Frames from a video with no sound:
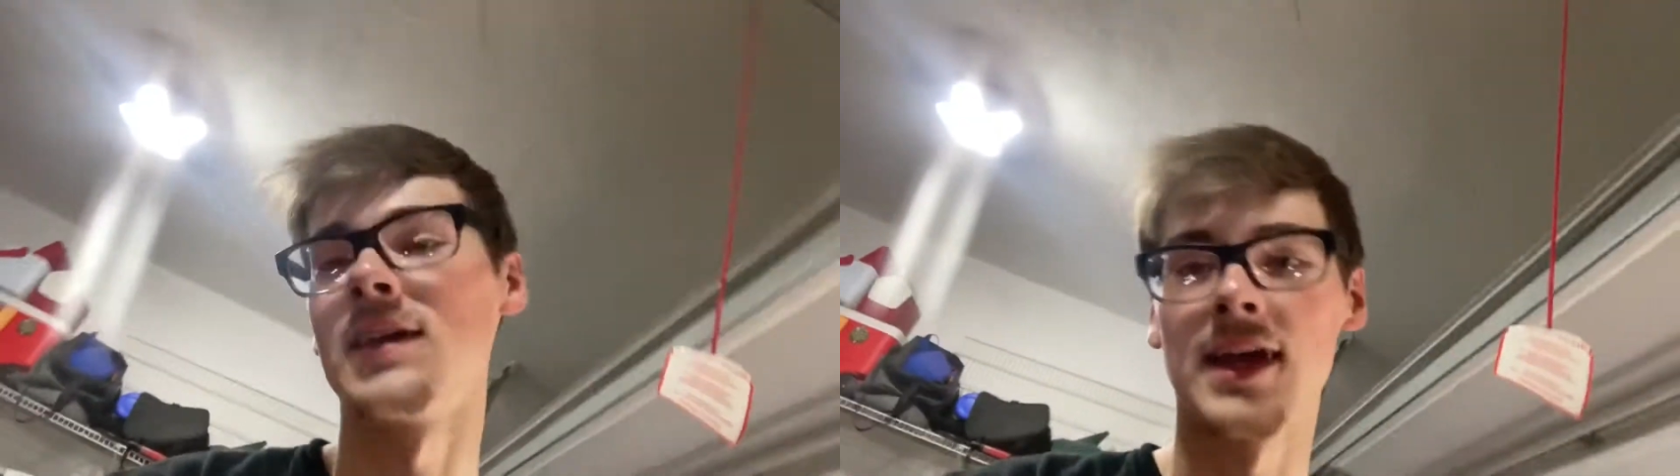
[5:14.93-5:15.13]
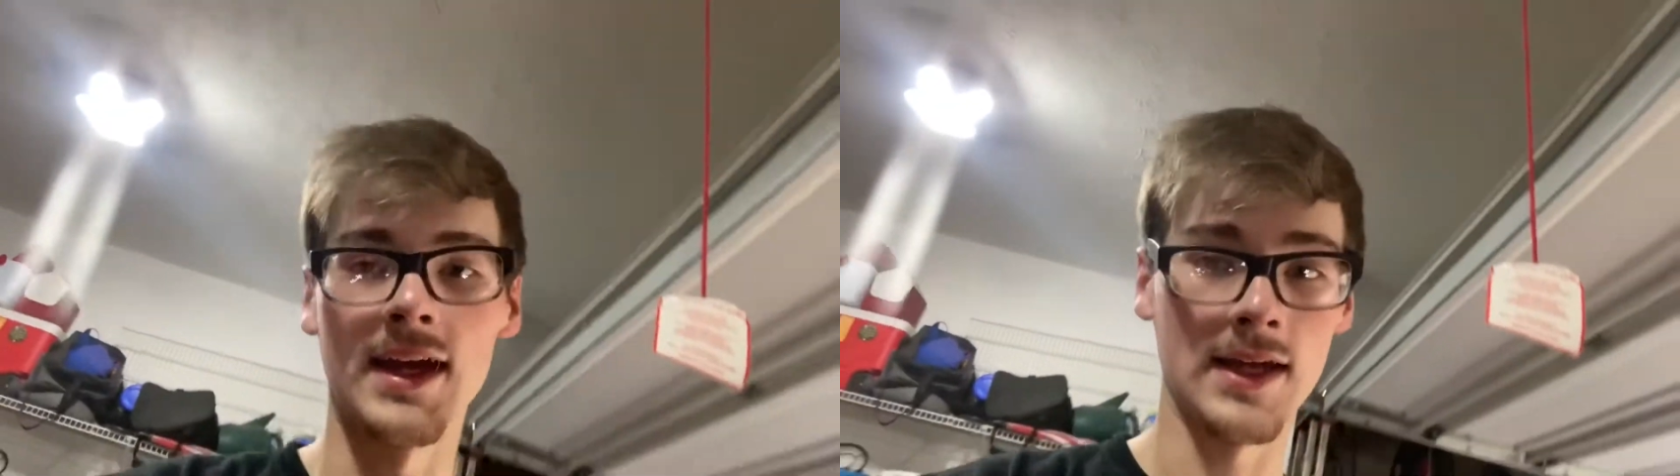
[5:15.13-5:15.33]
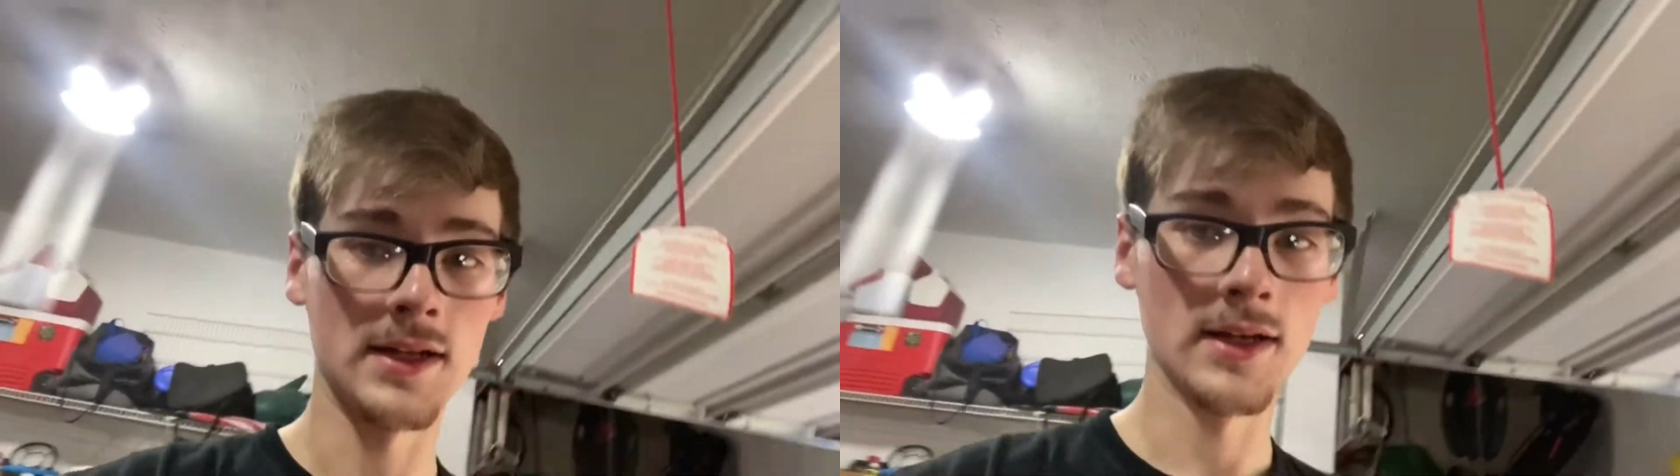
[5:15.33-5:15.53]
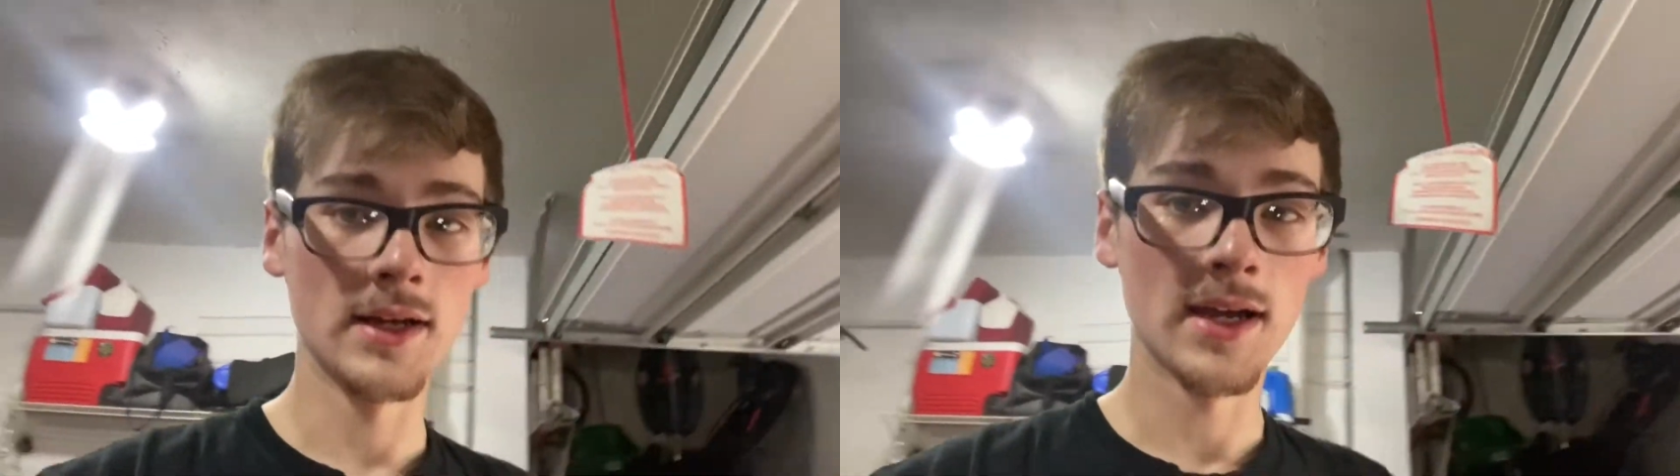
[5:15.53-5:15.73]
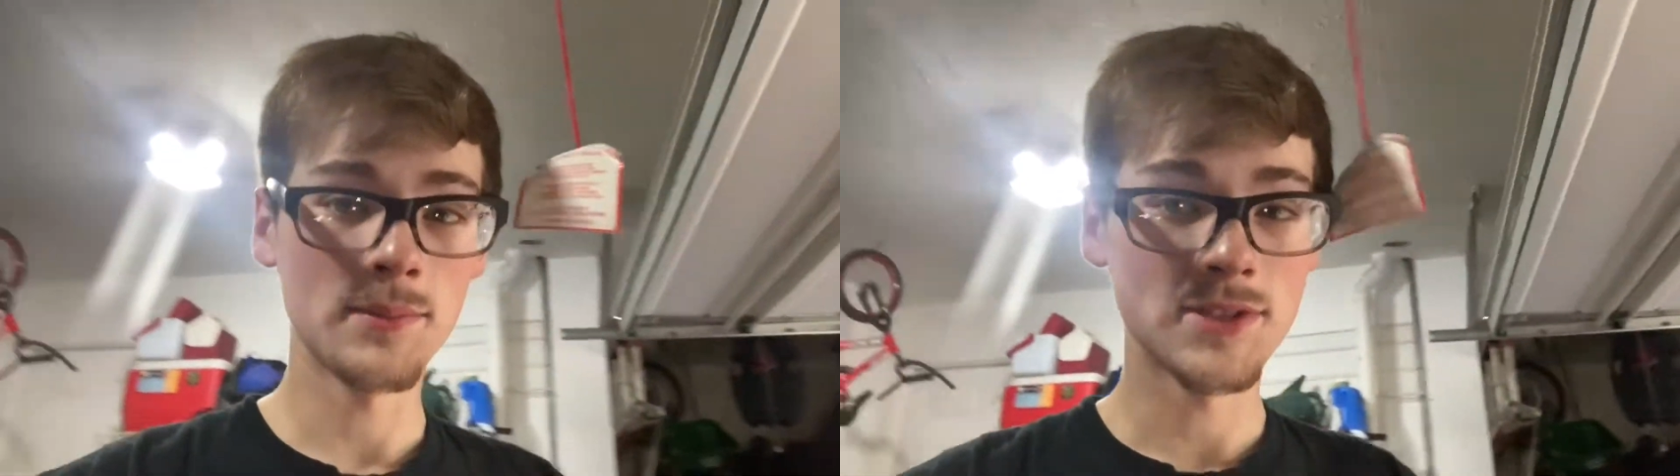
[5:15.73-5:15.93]
and uh,
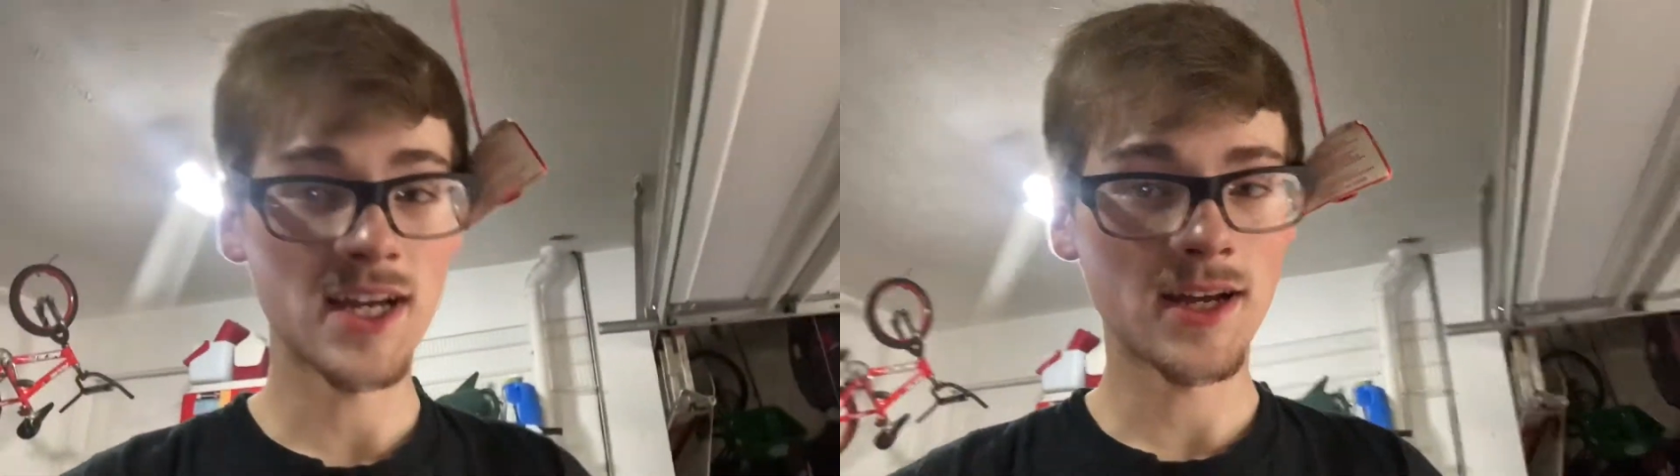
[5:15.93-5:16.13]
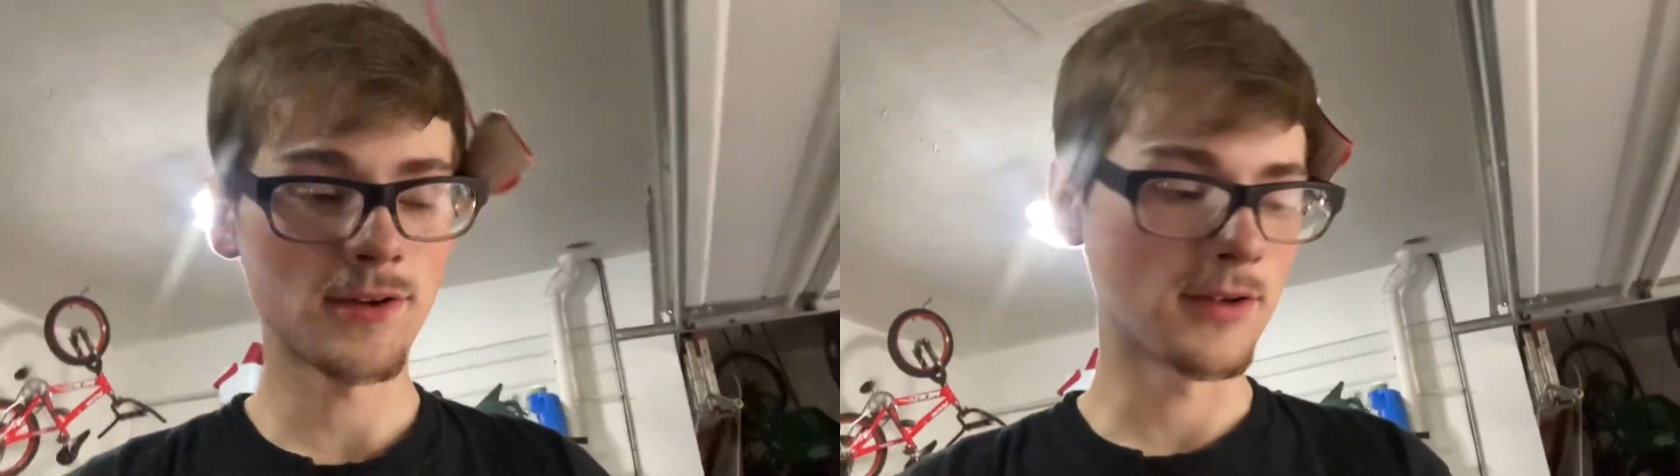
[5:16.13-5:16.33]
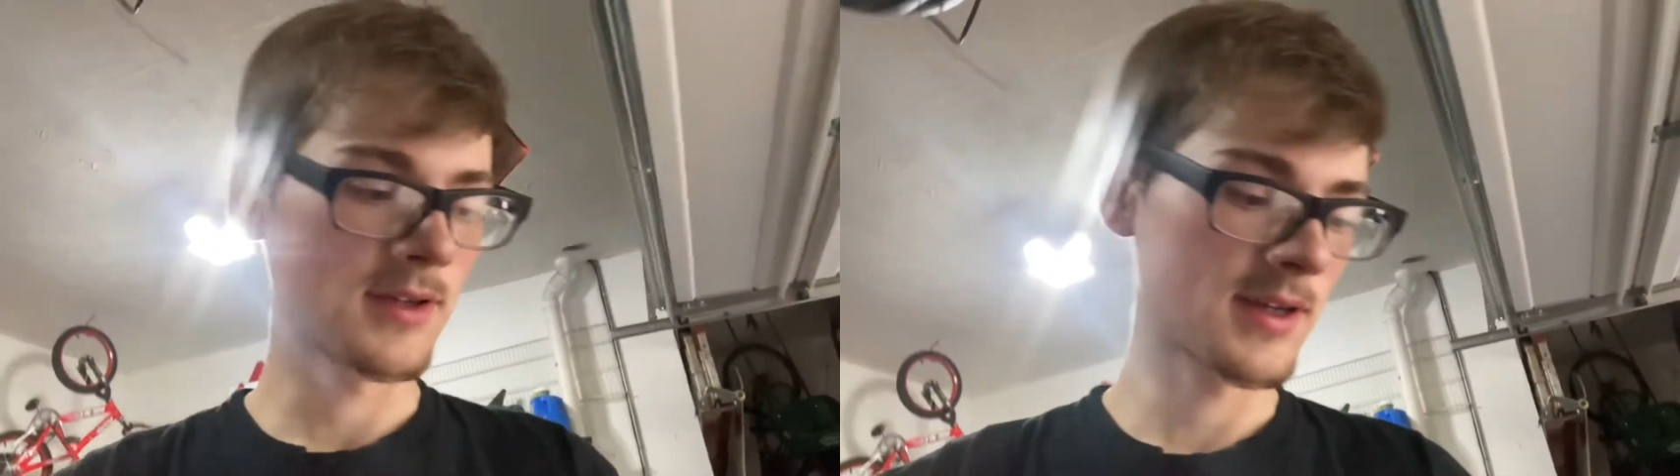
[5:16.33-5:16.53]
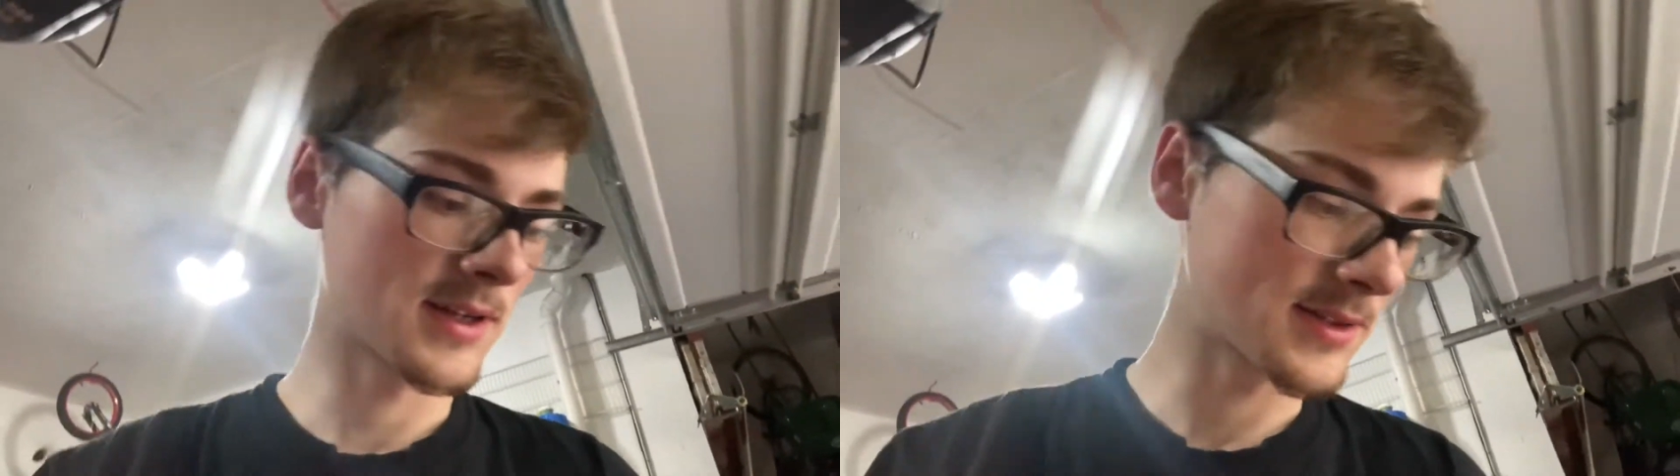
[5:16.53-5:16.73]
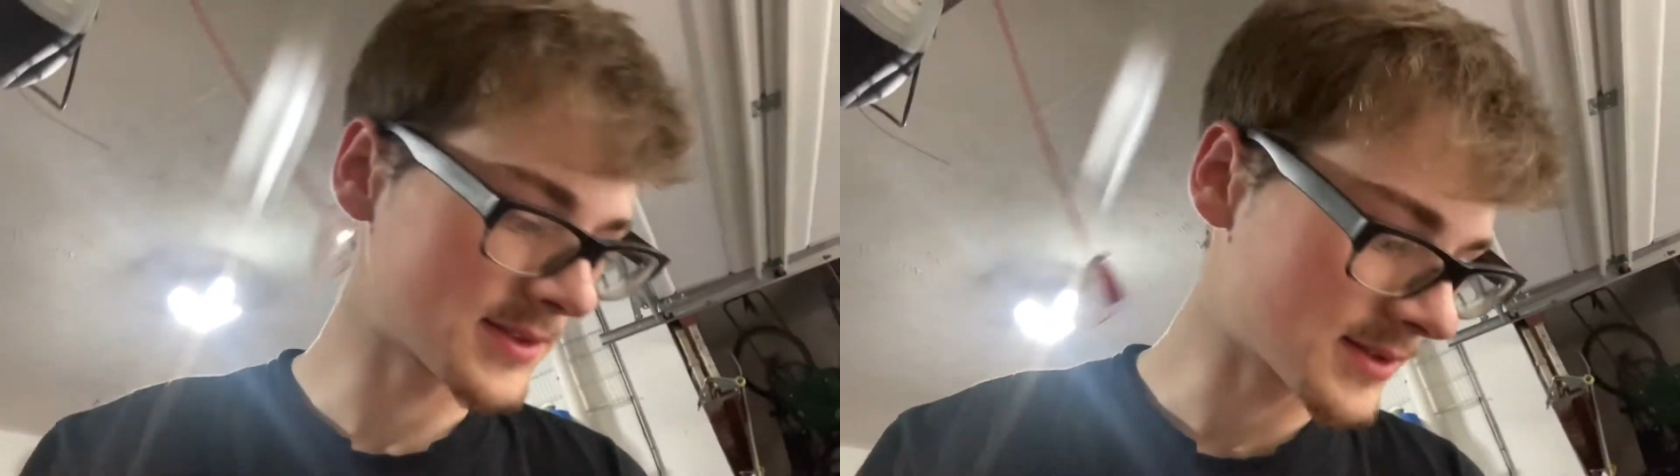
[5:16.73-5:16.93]
I'm tired and it